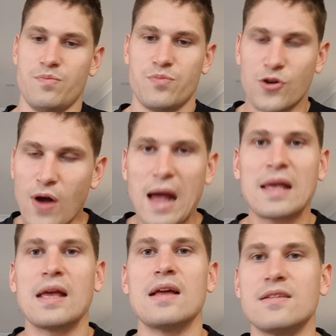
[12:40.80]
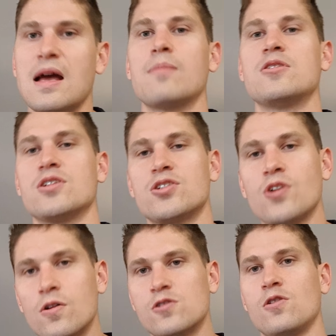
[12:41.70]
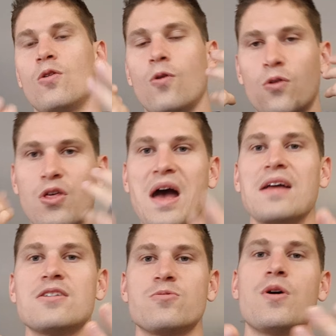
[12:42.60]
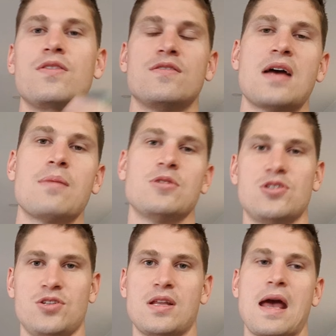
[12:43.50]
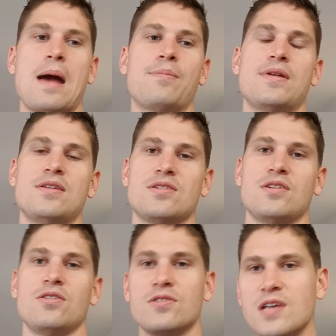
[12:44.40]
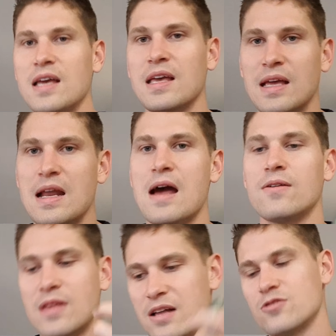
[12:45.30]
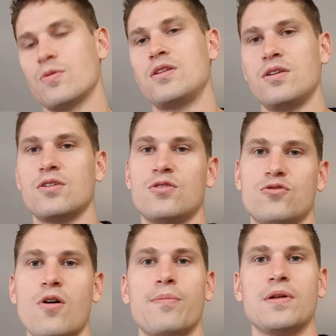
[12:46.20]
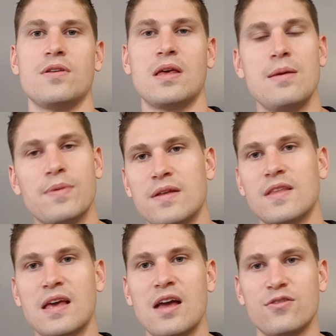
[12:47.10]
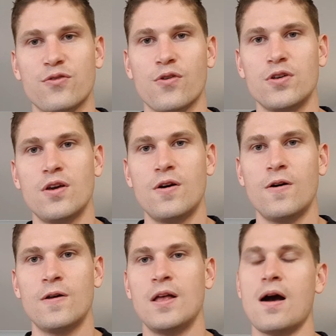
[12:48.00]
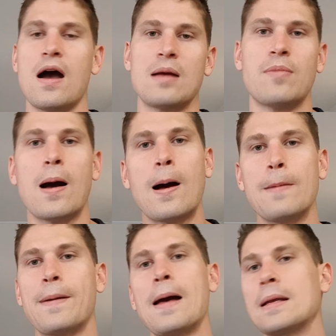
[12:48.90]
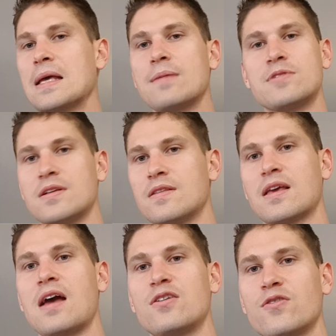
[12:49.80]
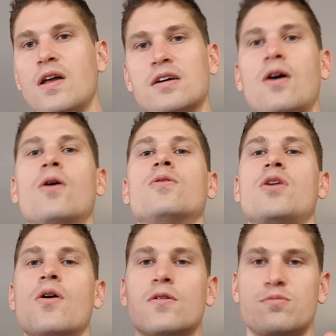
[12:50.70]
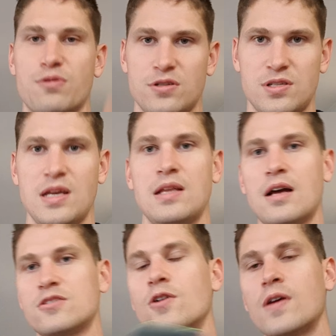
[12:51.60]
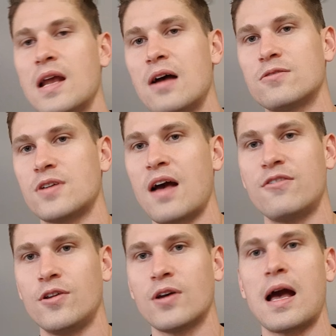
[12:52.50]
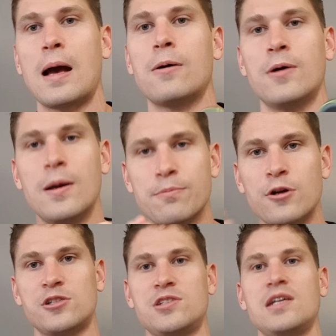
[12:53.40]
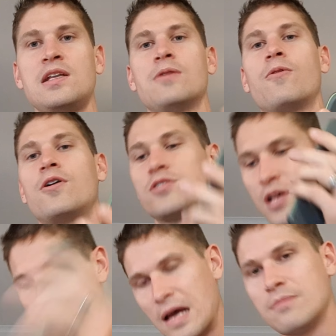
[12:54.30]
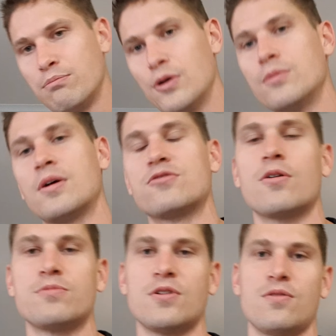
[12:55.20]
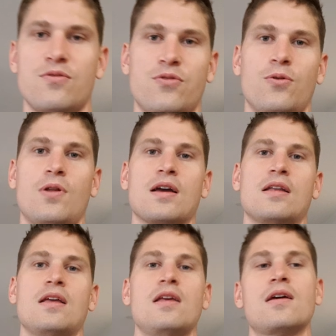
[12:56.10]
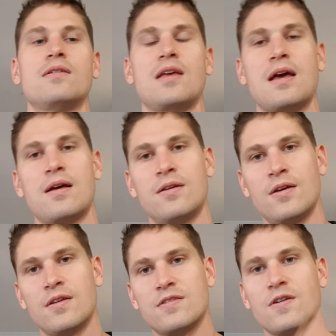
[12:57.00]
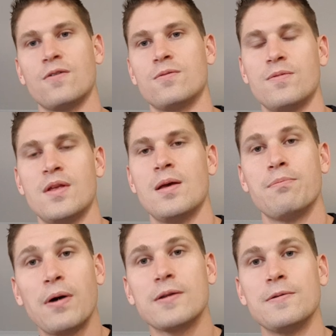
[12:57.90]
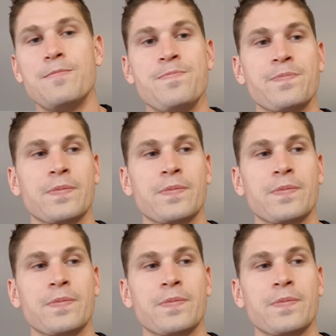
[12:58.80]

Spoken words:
cracking it, damages. Sod's law, that is when the damage is going to happen, isn't it? You're taking it out, that's when you're going to drop it. You keep it in the case for a year. I had my iPad, I kept it in the case for like a whole year. It was pristine. I took it out to have a look at how pristine it was, and boom, I dropped it on the floor like an idiot. Yeah, so, but